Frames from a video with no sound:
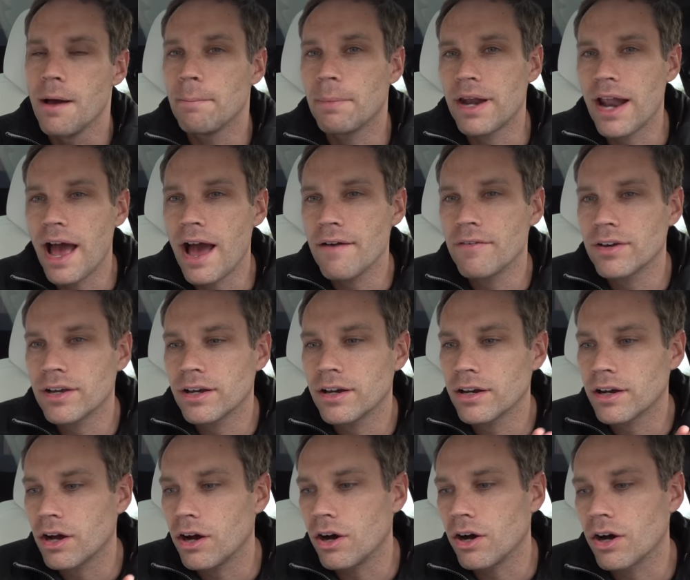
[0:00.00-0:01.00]
But having
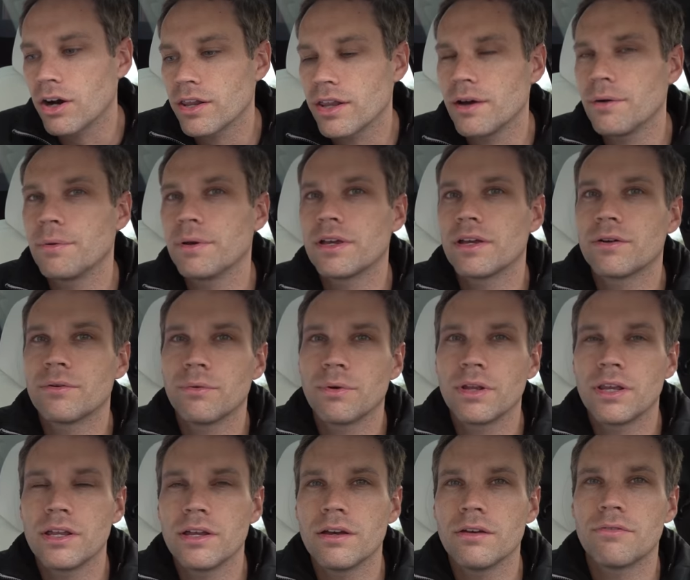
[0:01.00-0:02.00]
a car that we can
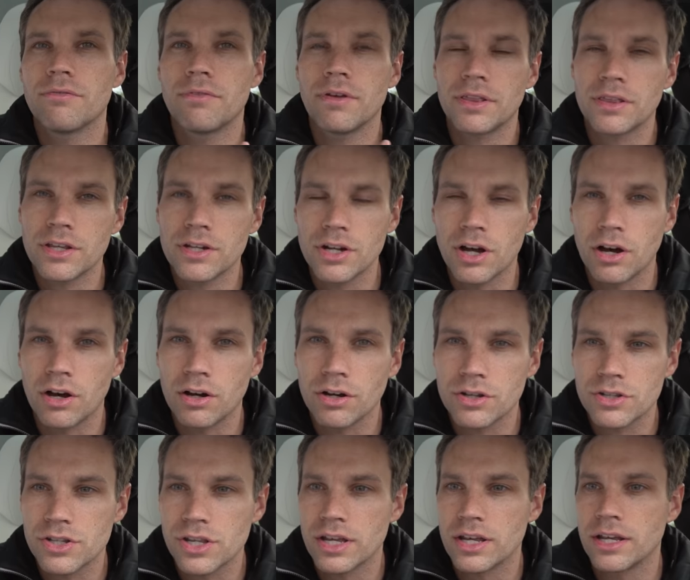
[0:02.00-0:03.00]
really fit the
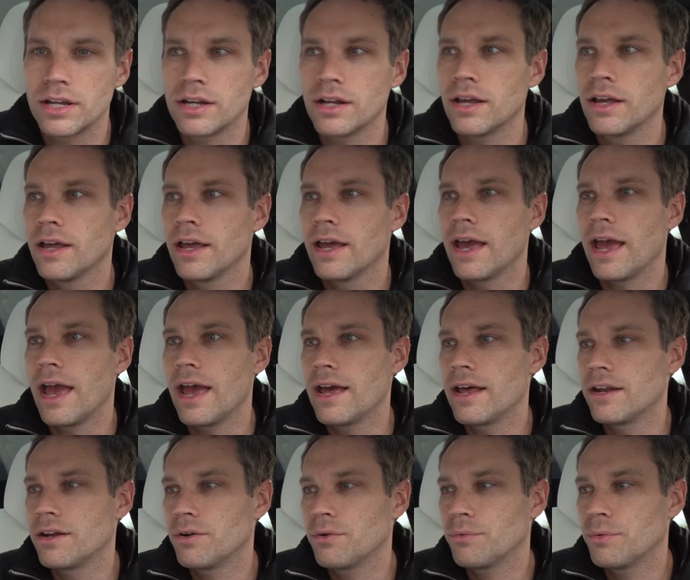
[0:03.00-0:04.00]
dogs in
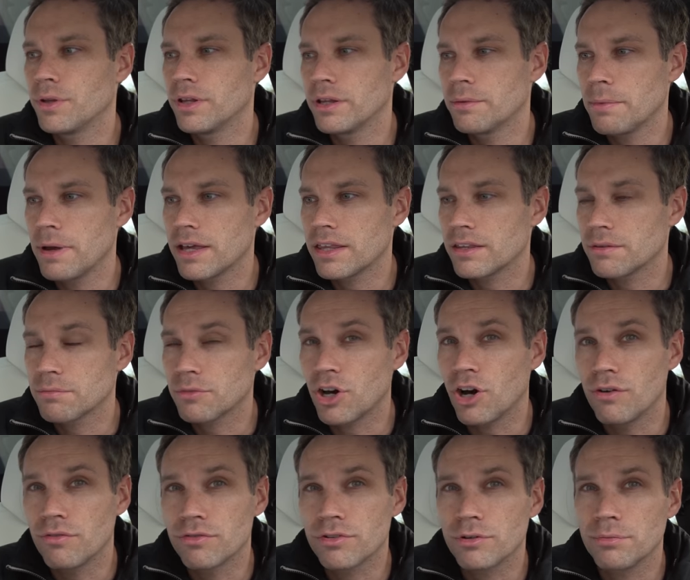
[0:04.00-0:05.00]
and really make them
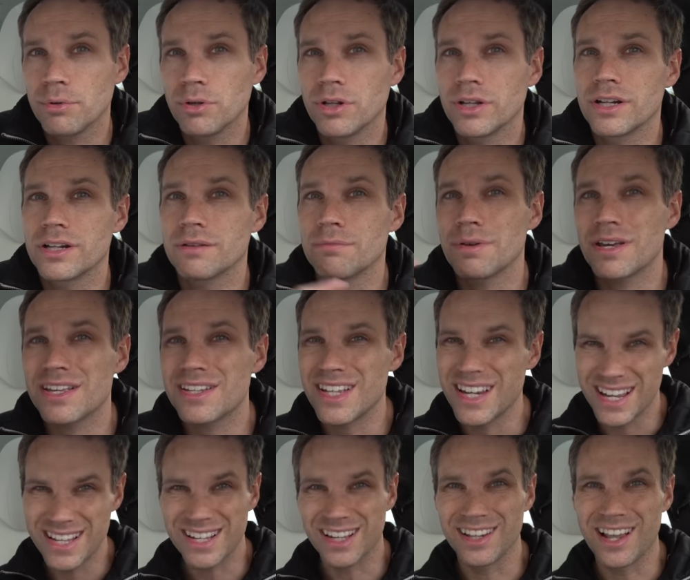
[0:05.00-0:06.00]
comfortable in, because
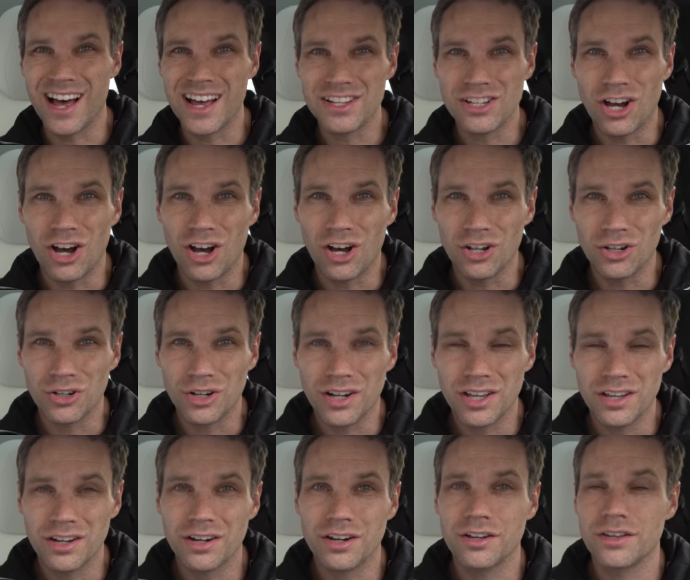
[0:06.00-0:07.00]
it is a lot taller
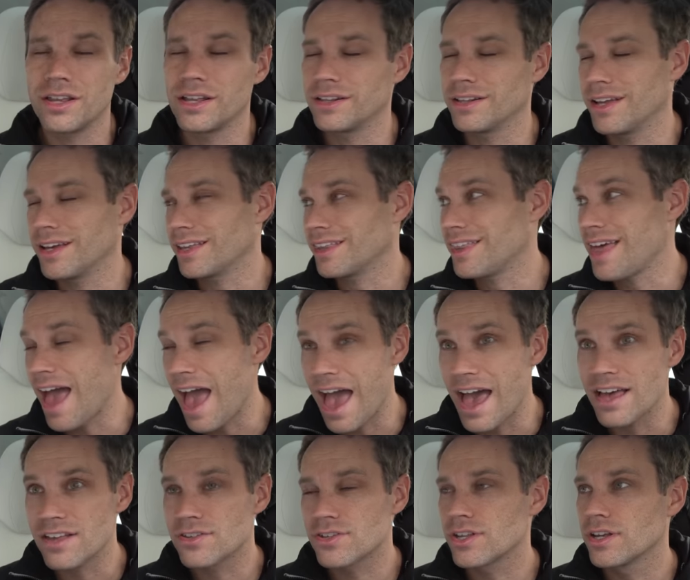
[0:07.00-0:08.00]
here than like the
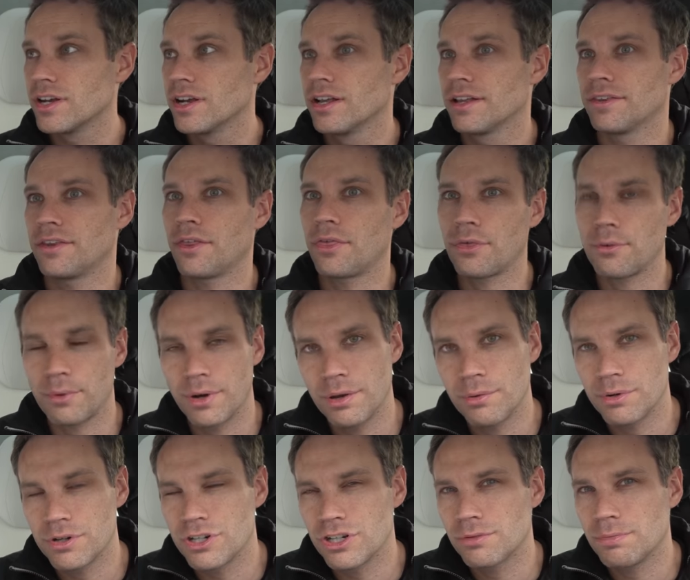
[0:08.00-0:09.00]
S. The 3
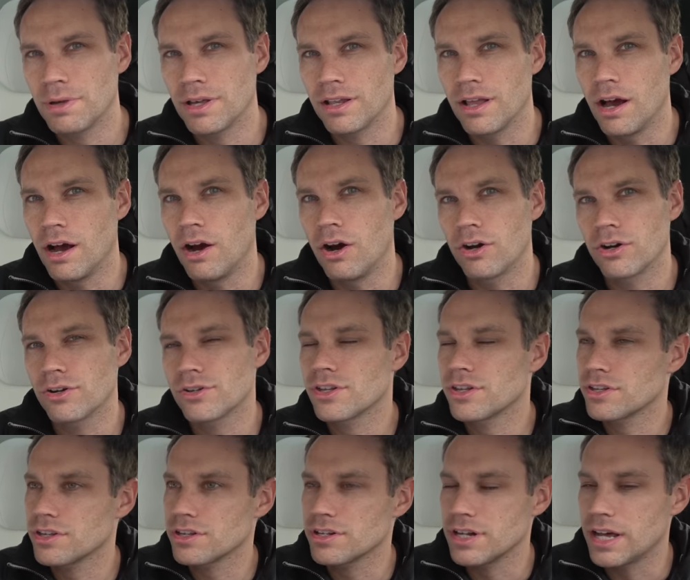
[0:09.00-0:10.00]
would just be a lot harder
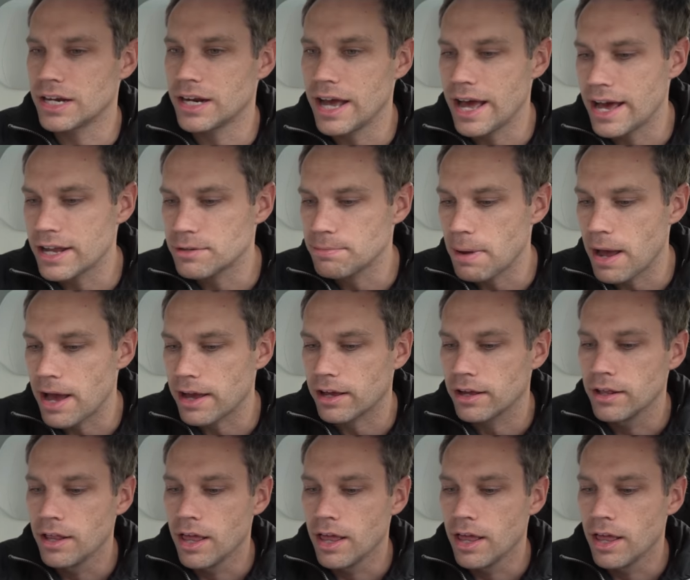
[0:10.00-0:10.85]
since it's not a hatchback.